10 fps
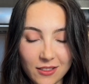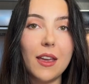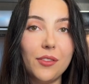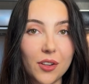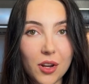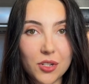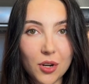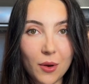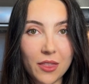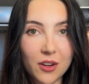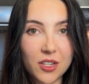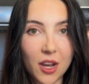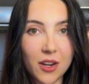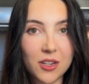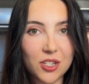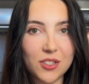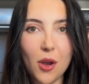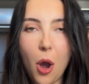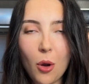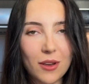If you're not sure when they're done, just
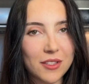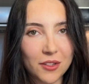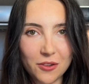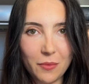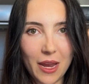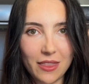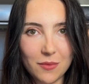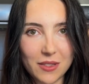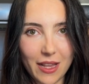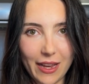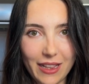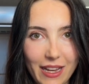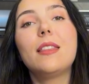always underbake them slightly.